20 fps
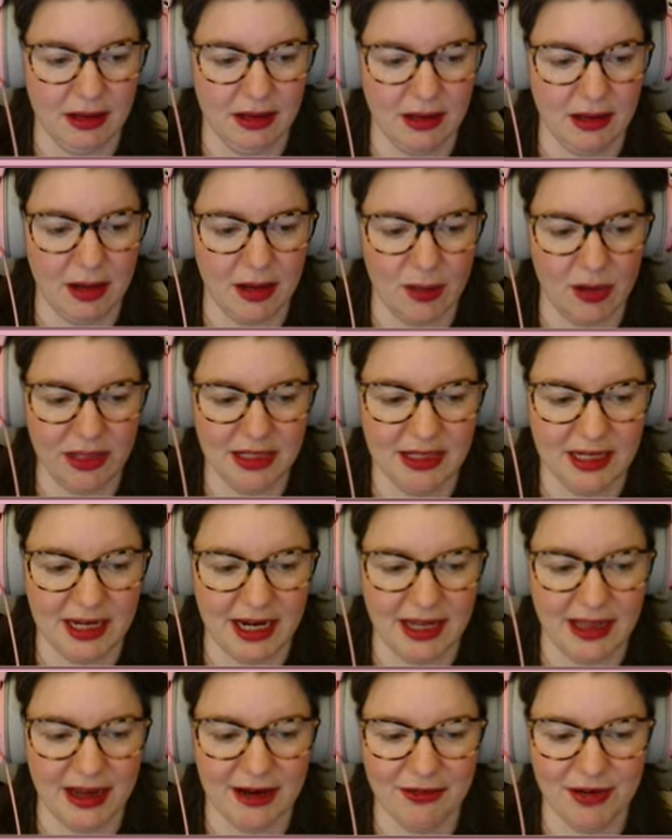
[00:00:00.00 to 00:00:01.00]
I want to stay
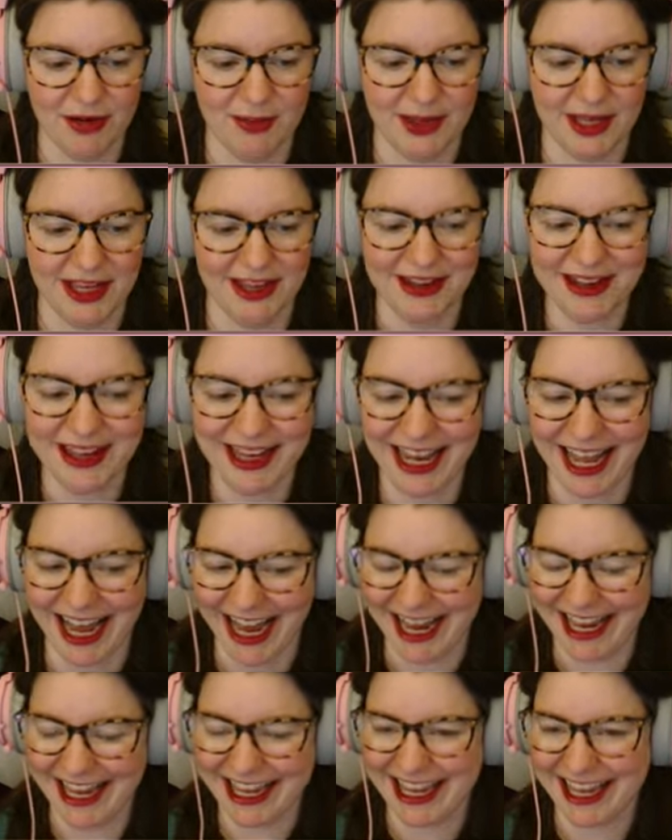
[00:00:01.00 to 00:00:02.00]
in that room, Kate. You
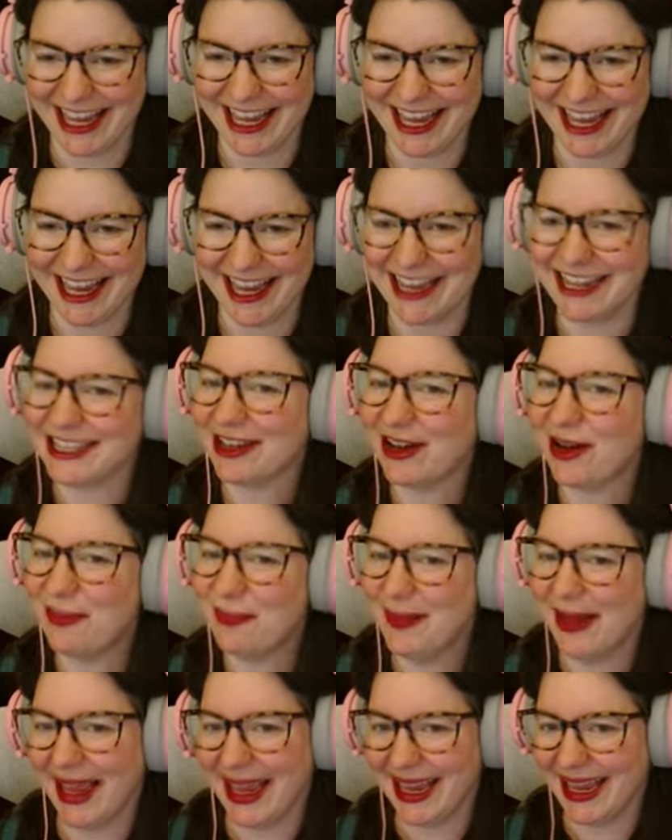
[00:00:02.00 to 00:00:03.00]
like it? It's all
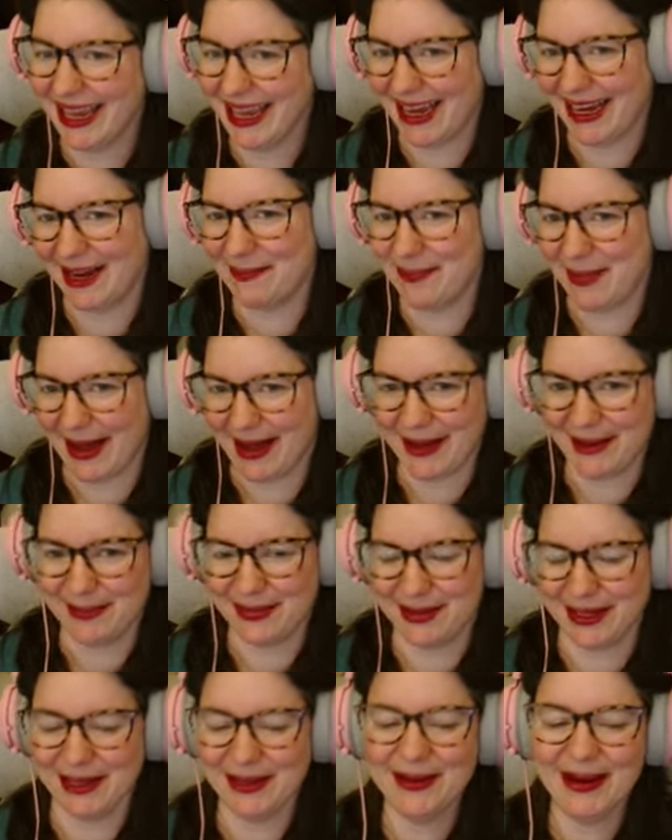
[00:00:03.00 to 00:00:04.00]
pink, innit, babe?
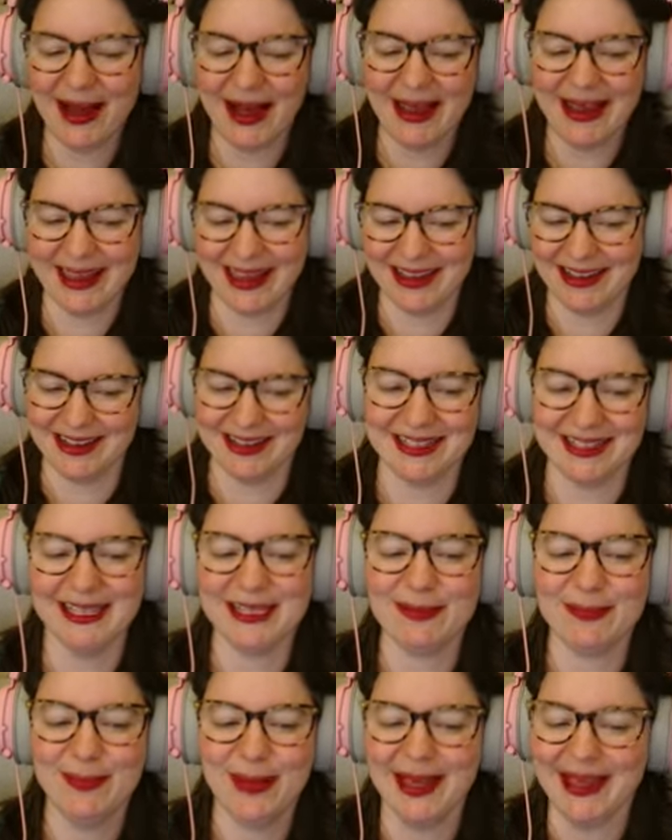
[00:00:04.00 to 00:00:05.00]
You like it because it's
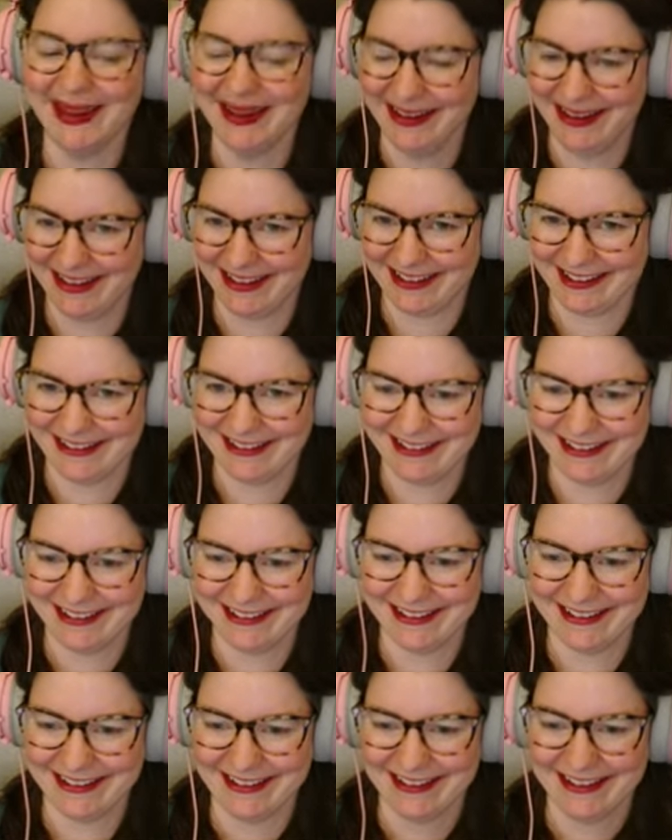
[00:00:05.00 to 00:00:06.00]
pink.
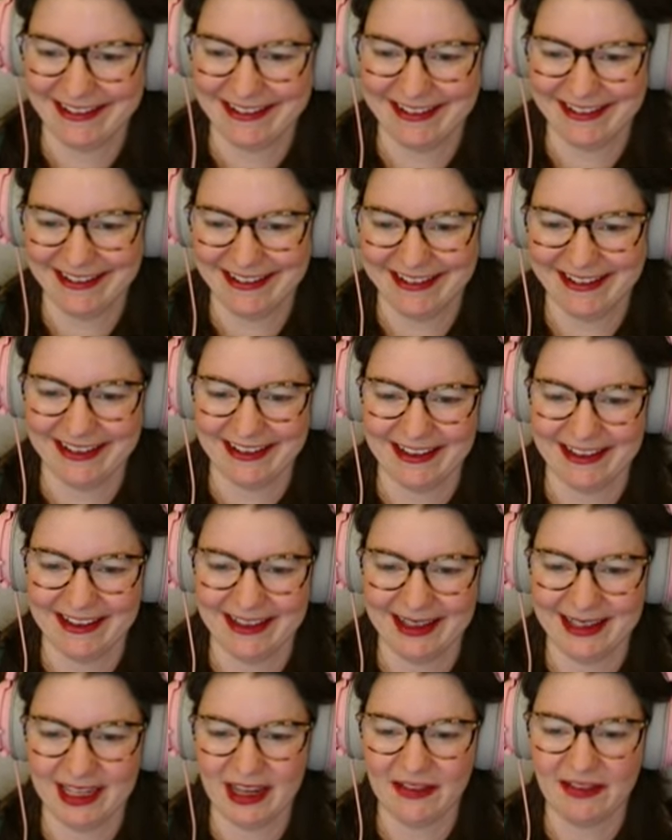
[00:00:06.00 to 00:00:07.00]

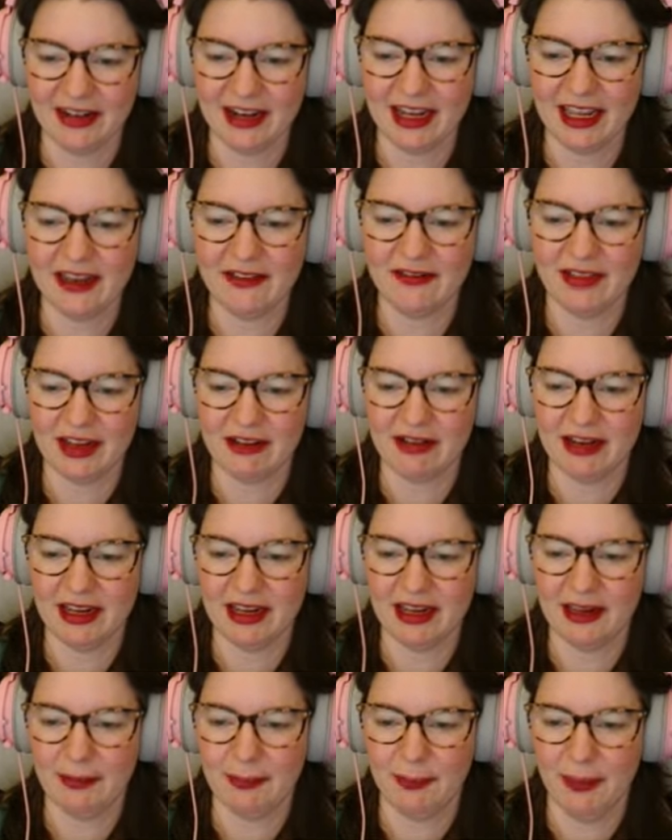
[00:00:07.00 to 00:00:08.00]
There's definitely a
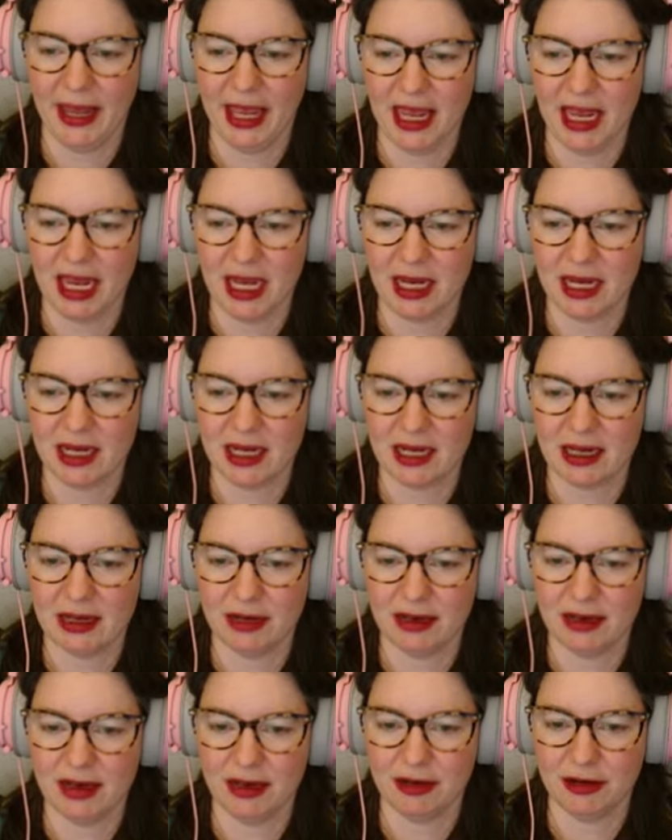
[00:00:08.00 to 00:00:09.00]
very pink
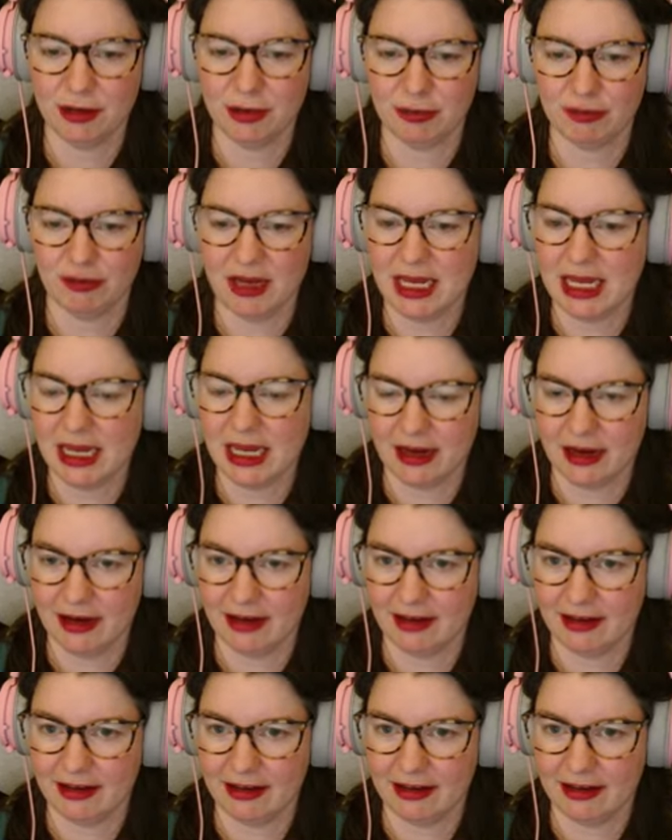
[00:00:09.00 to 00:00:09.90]
and green